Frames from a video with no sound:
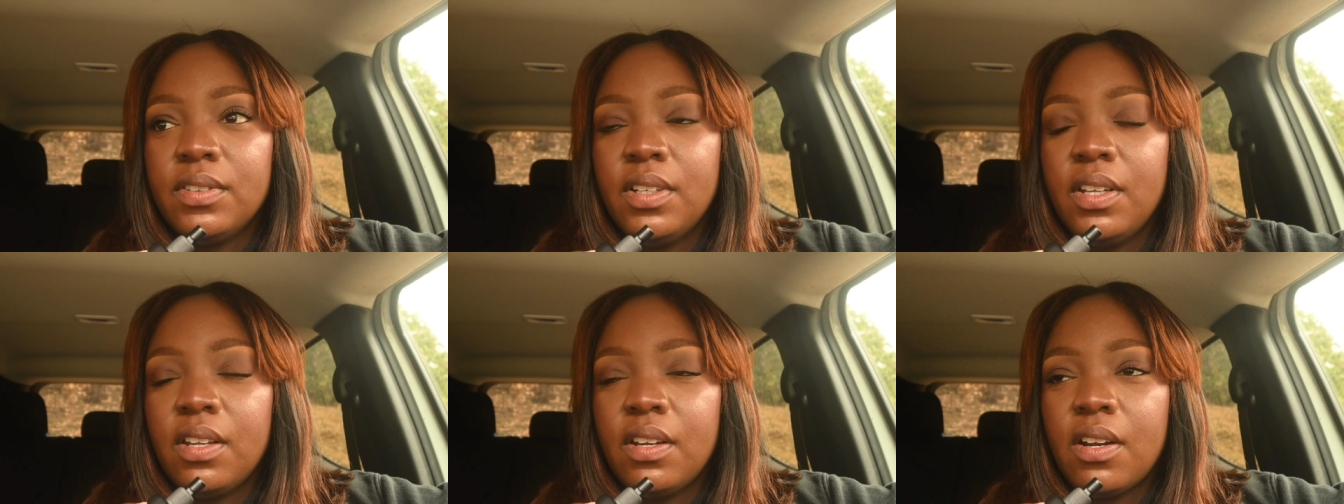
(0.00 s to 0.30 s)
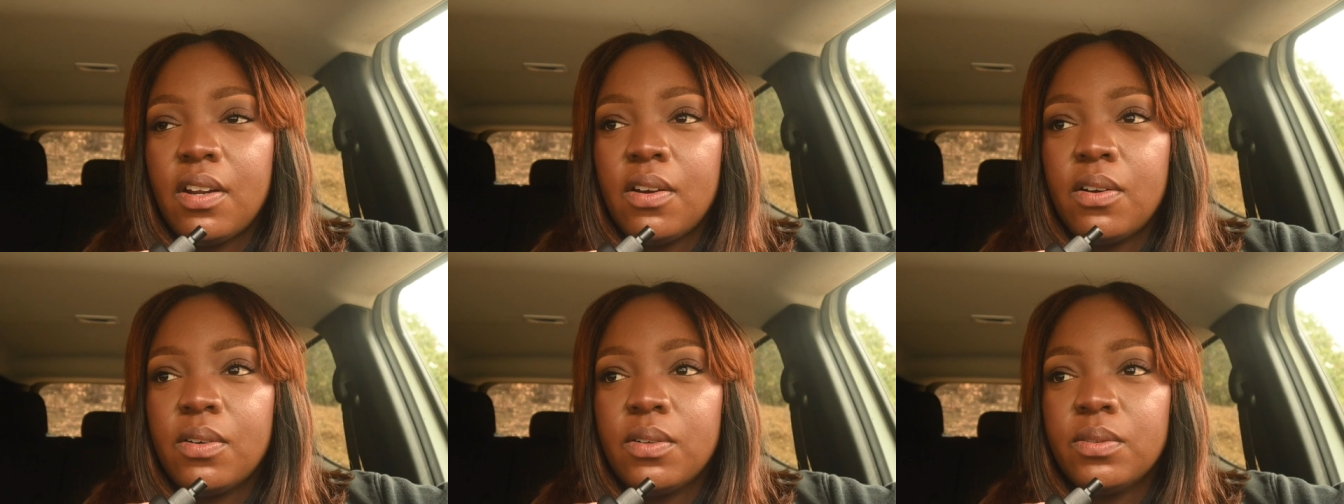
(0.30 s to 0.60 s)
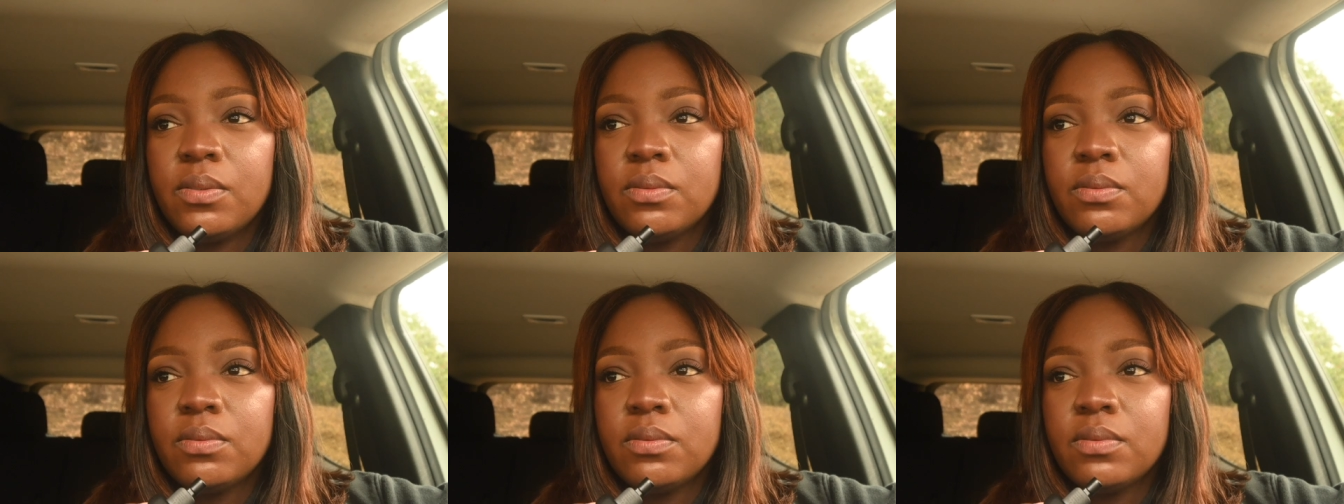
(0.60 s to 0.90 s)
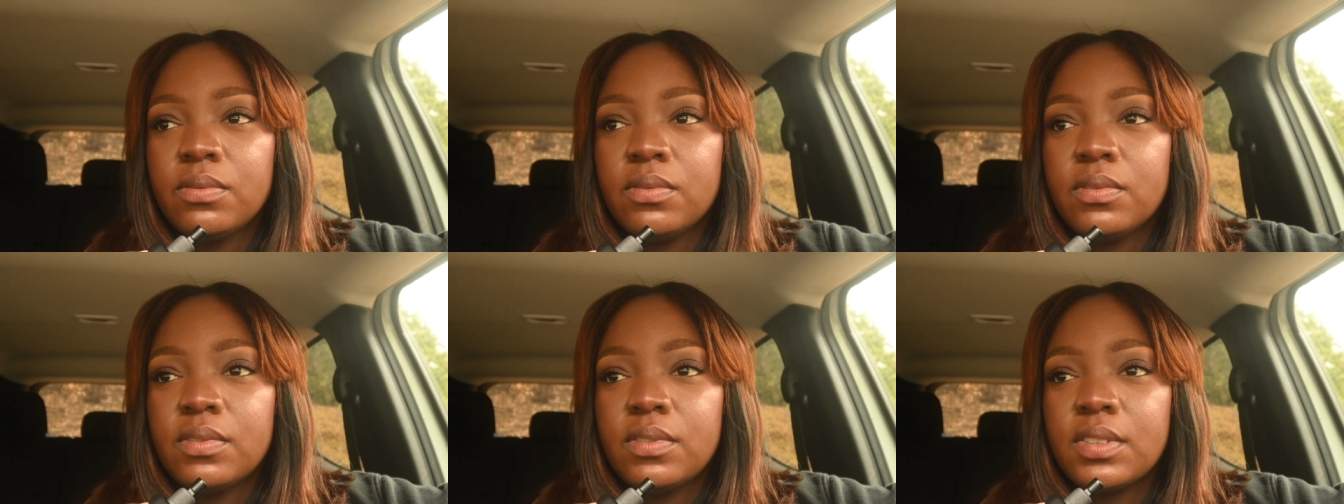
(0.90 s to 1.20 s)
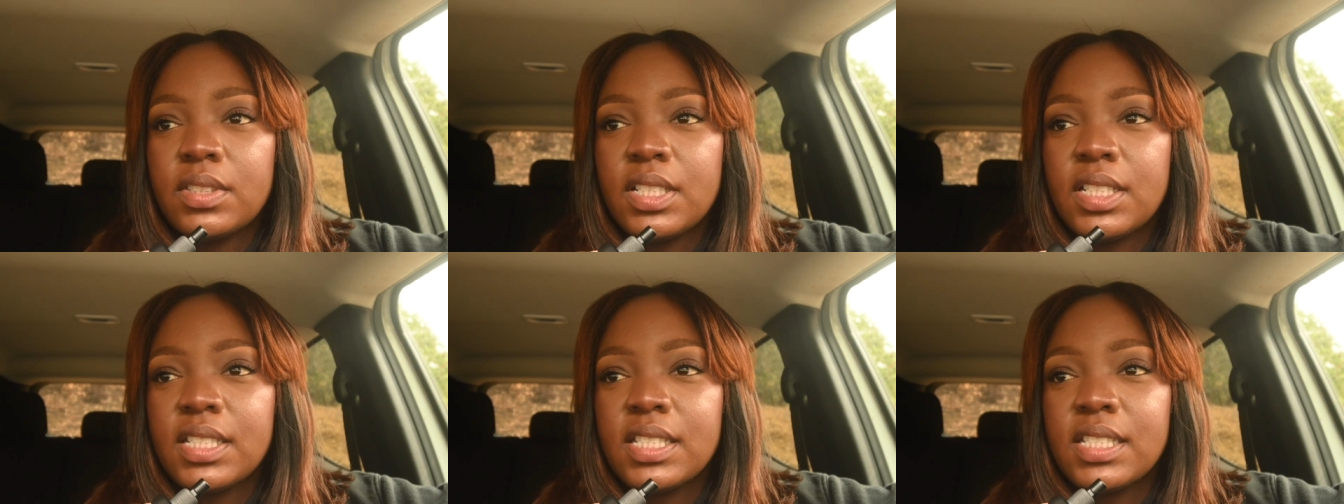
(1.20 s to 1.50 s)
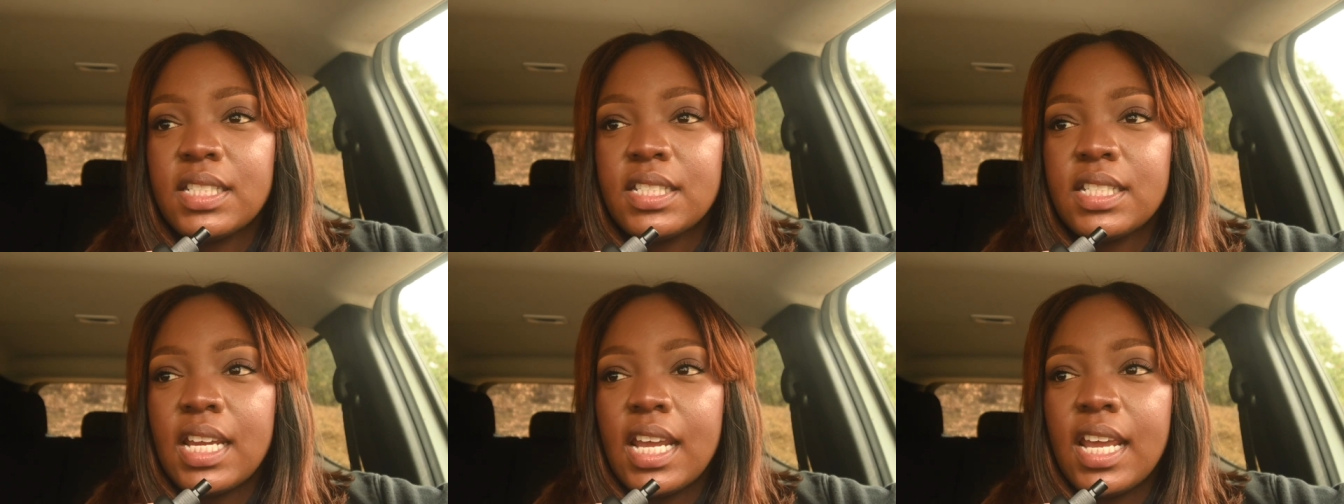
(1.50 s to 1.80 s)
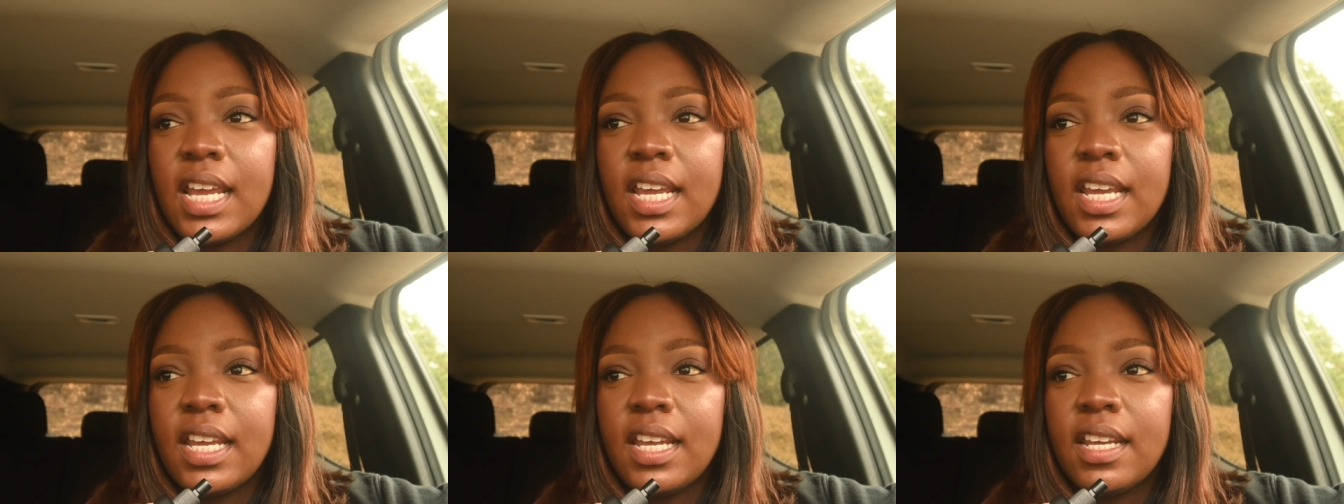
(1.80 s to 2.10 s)
you know, to
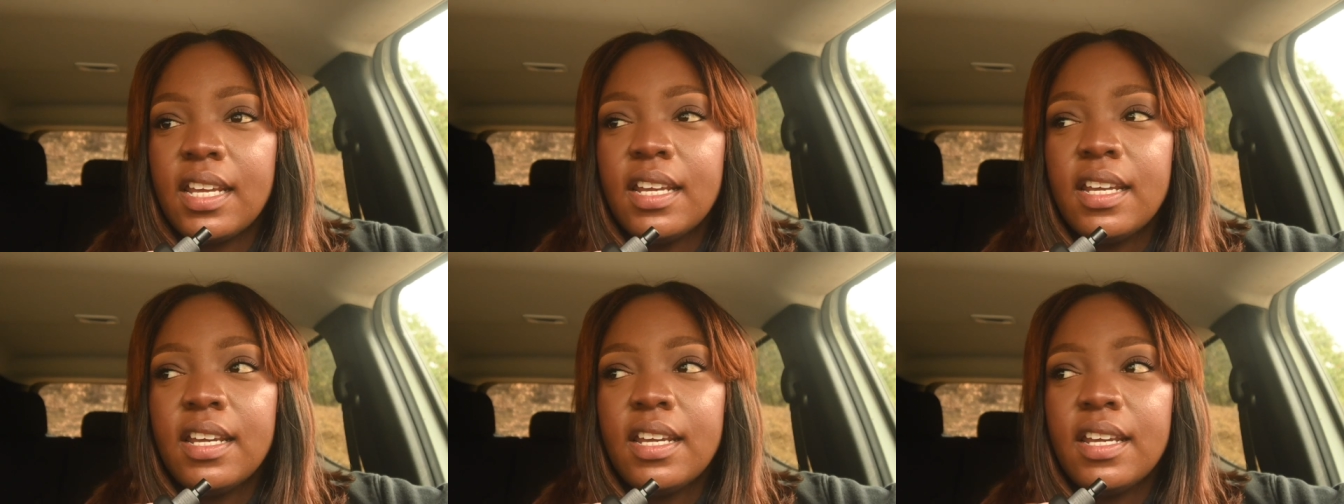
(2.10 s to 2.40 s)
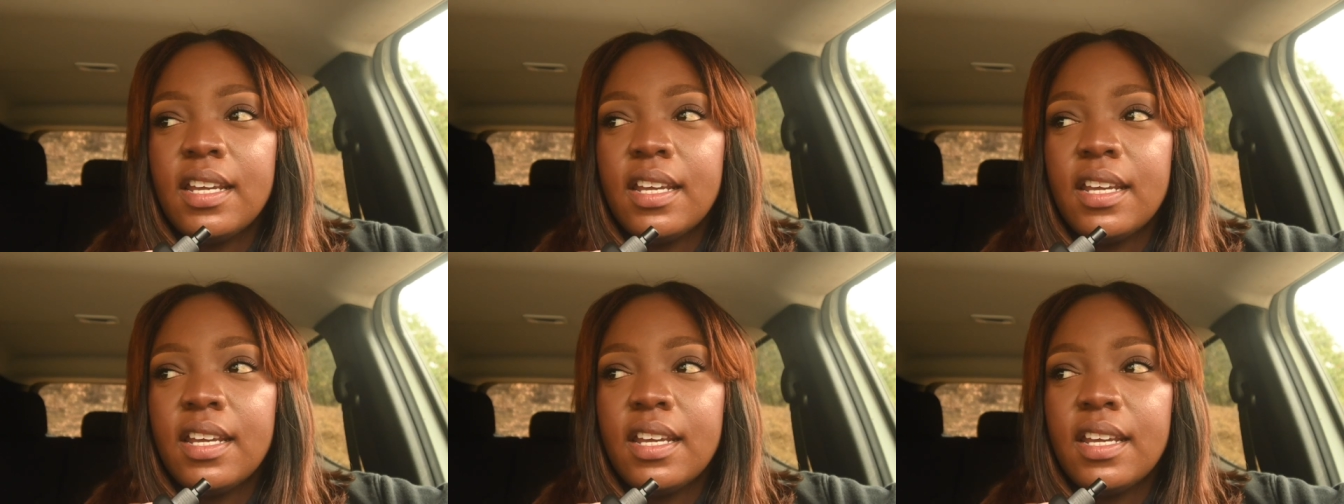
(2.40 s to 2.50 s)
stay